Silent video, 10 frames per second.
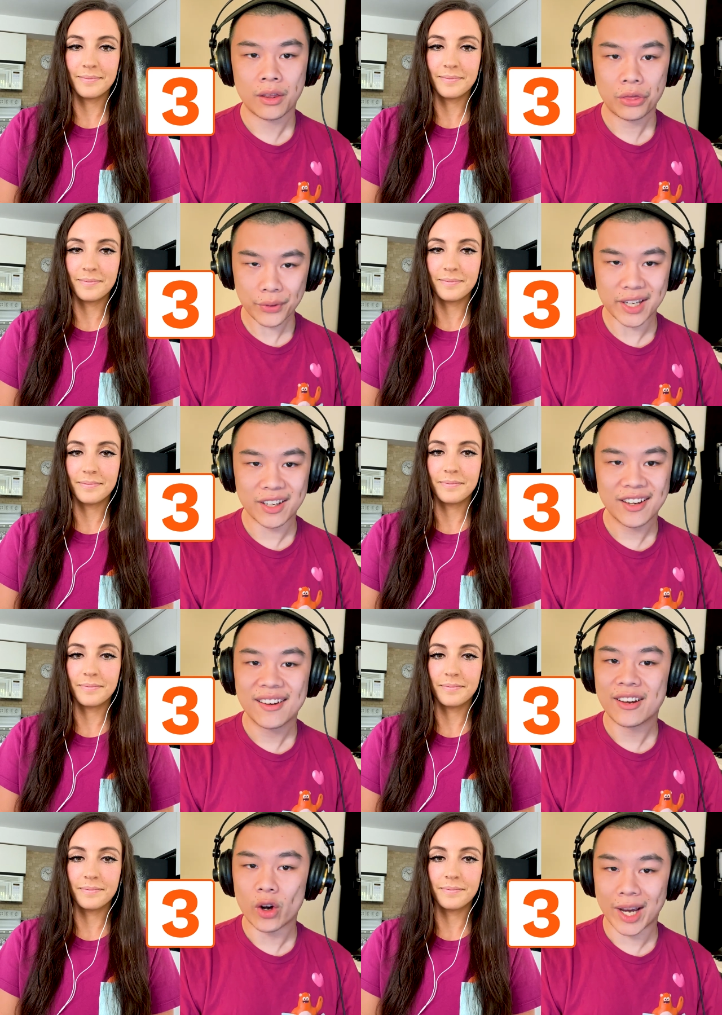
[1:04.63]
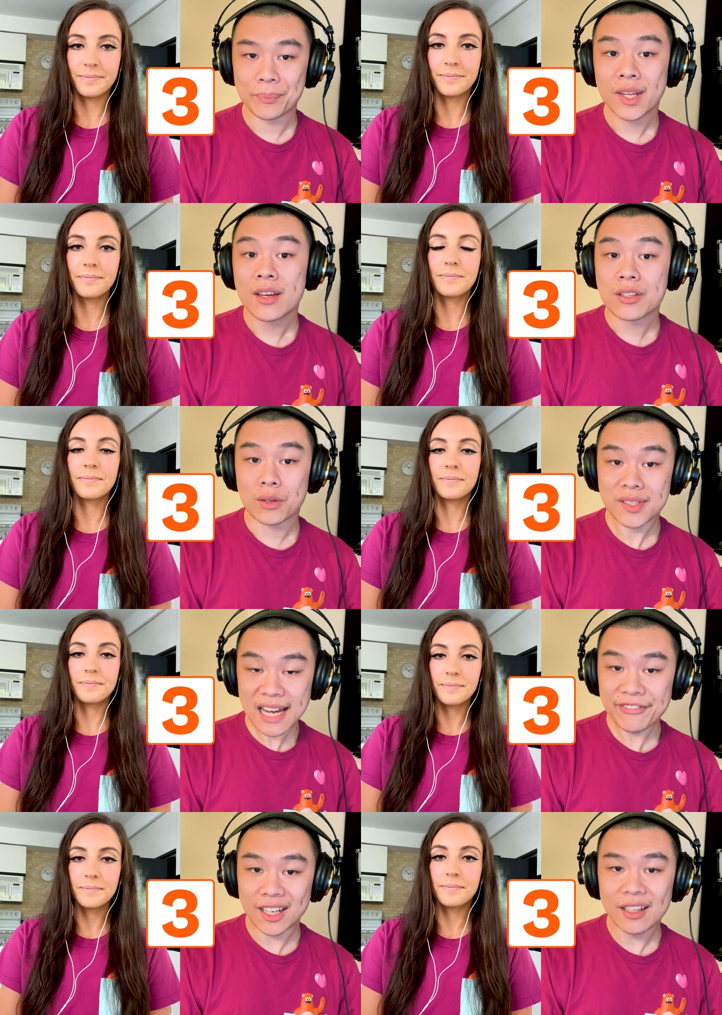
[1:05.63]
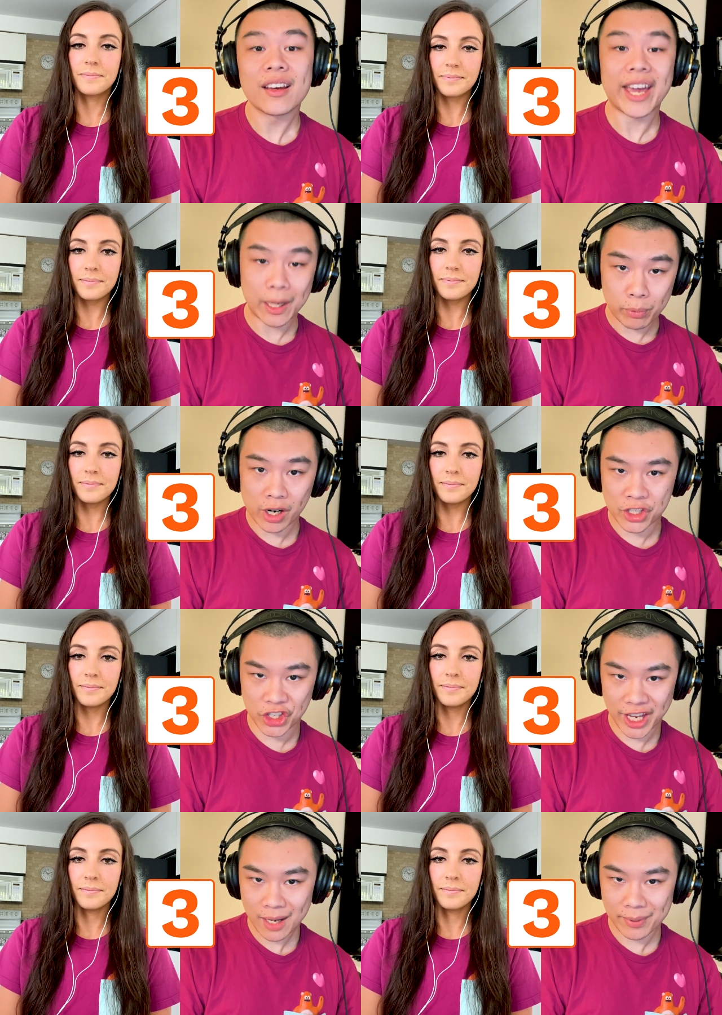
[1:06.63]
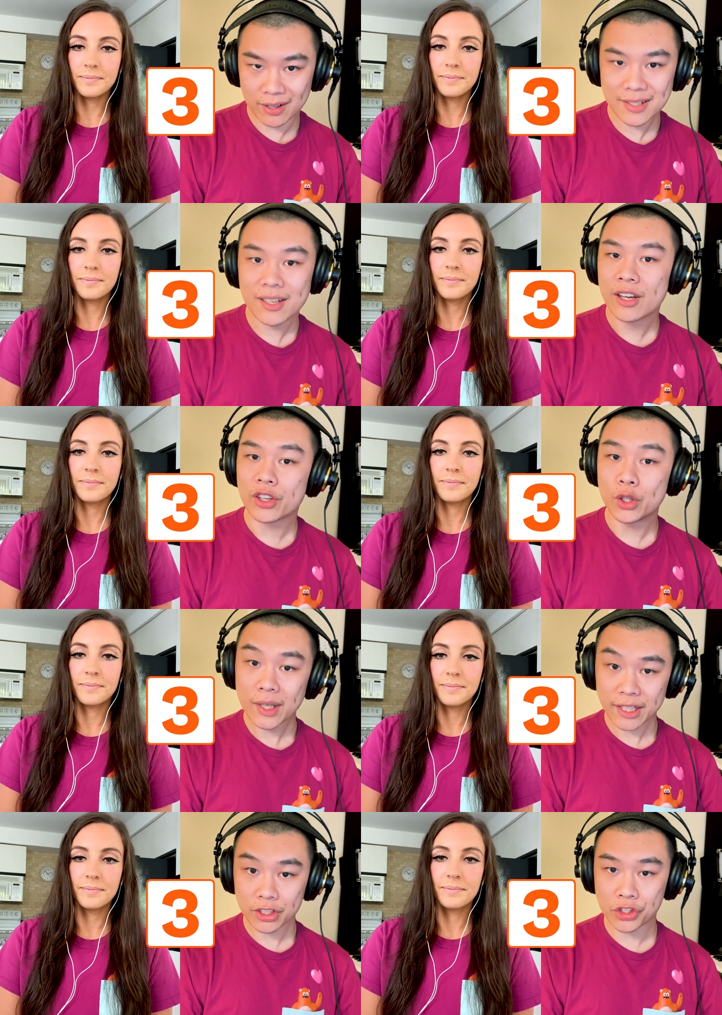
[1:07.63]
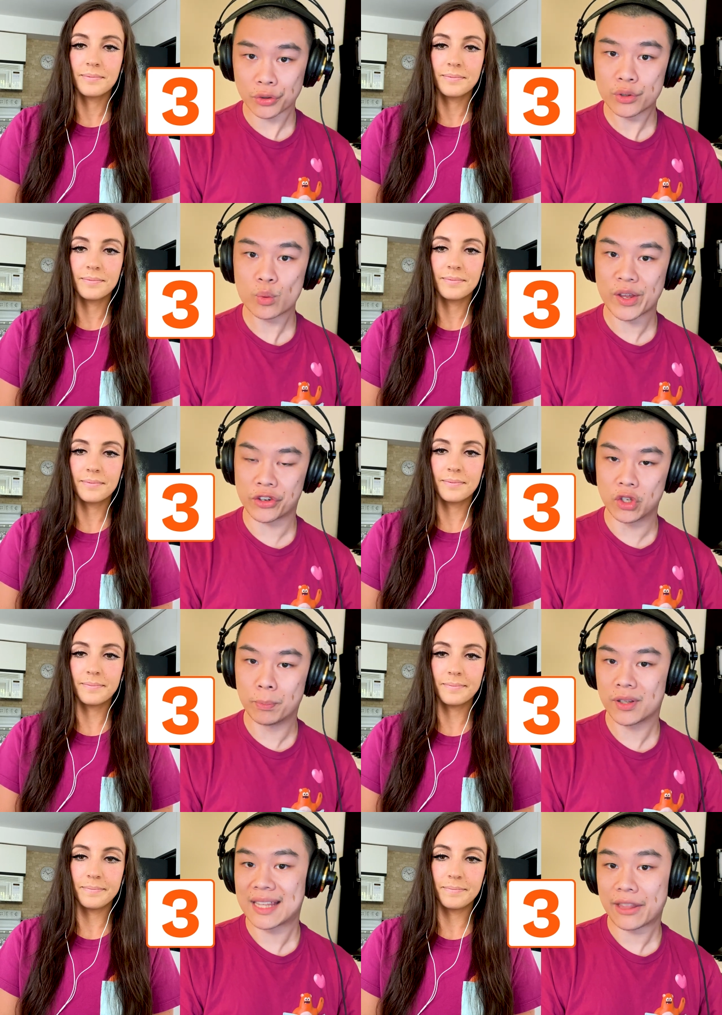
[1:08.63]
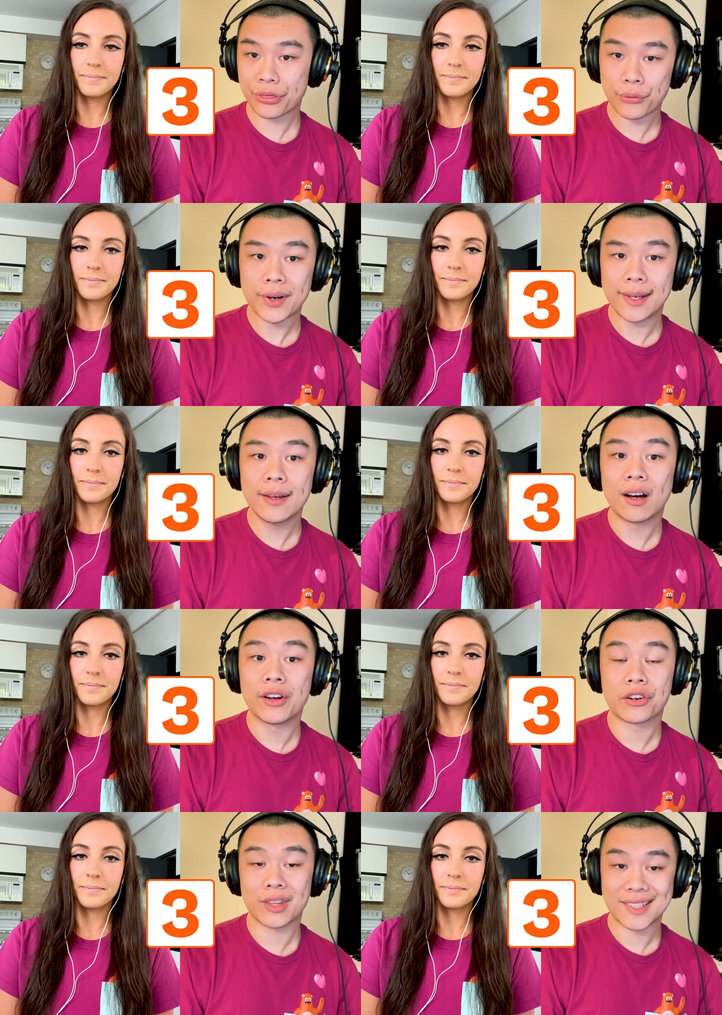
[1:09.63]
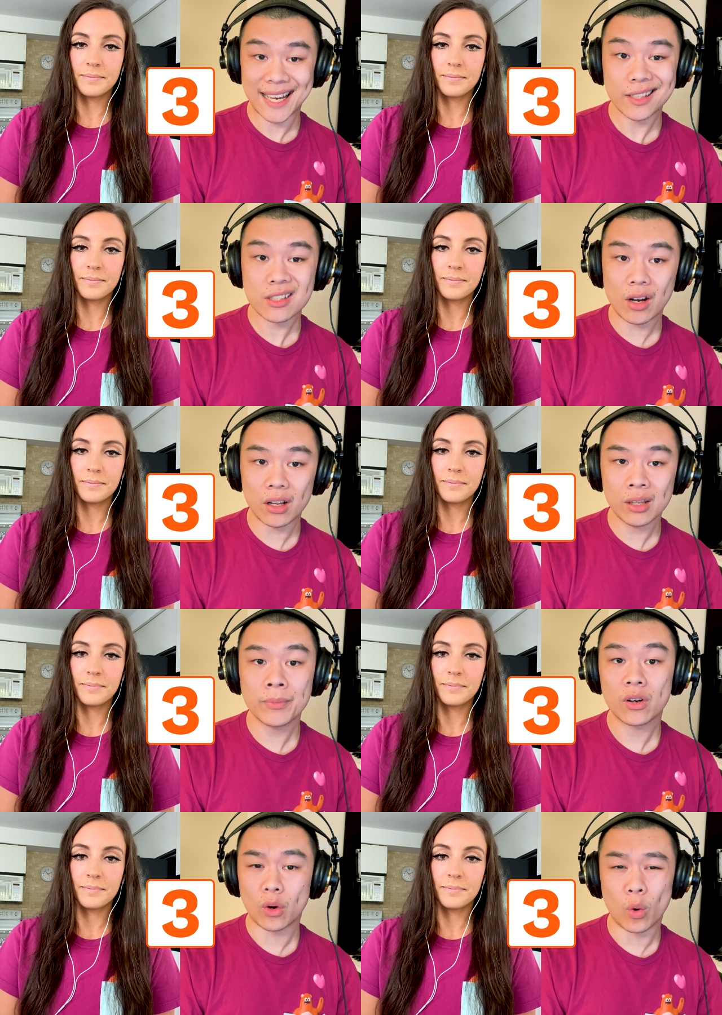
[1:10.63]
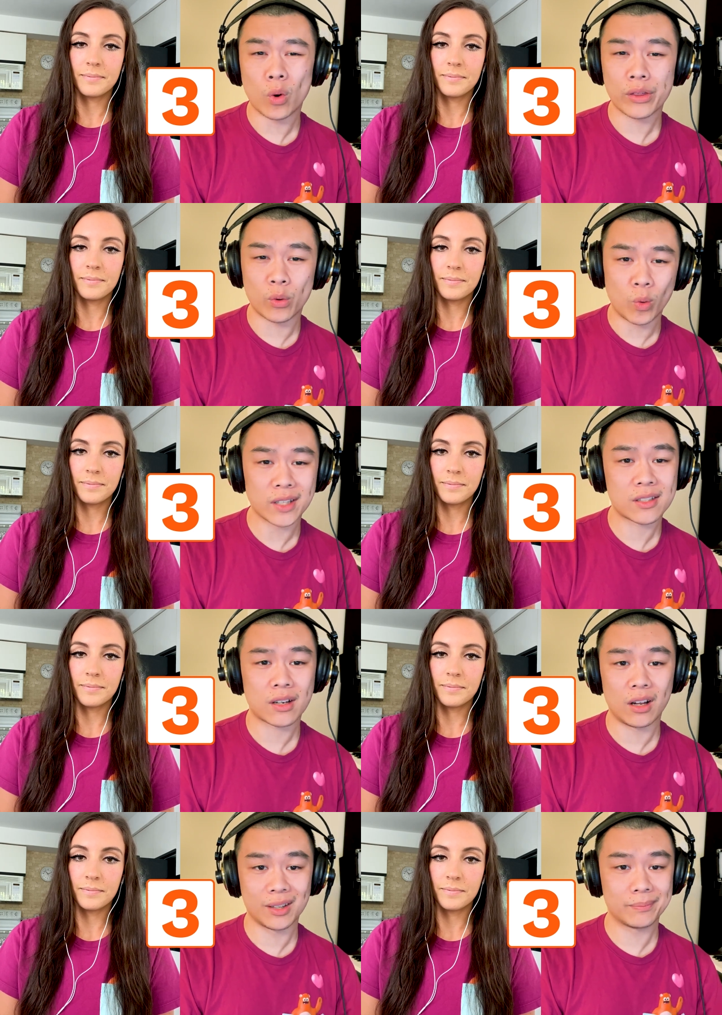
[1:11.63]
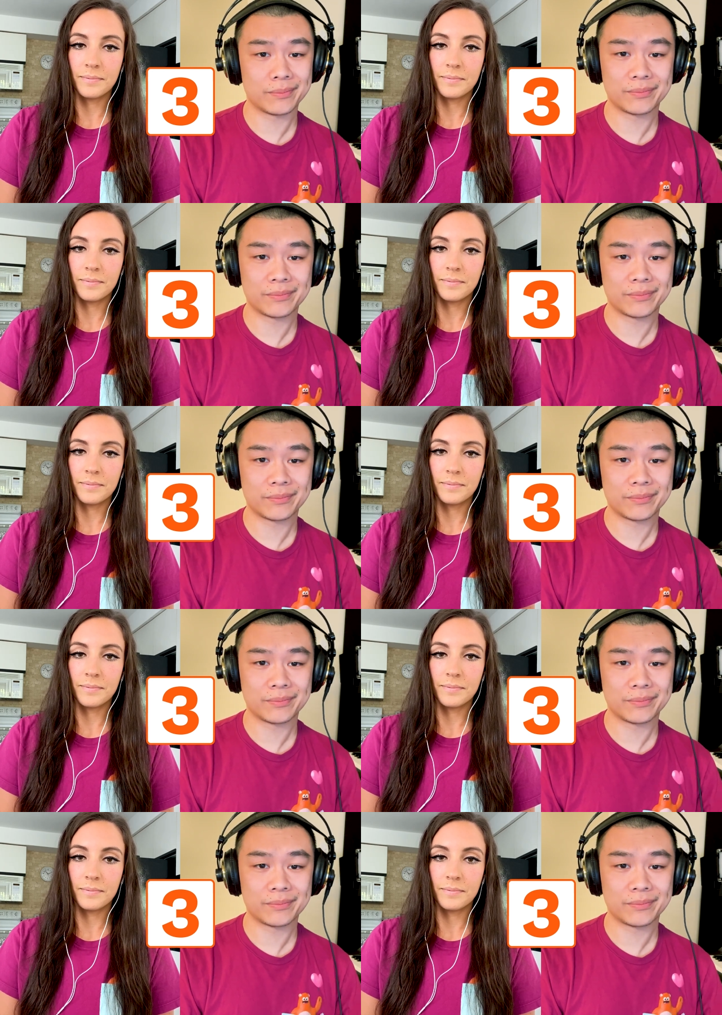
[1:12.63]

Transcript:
Speaker 1: Three. Okay, so Stephanie and Prodigy Campers, you get to choose whether you put that three under the tens column or the ones column.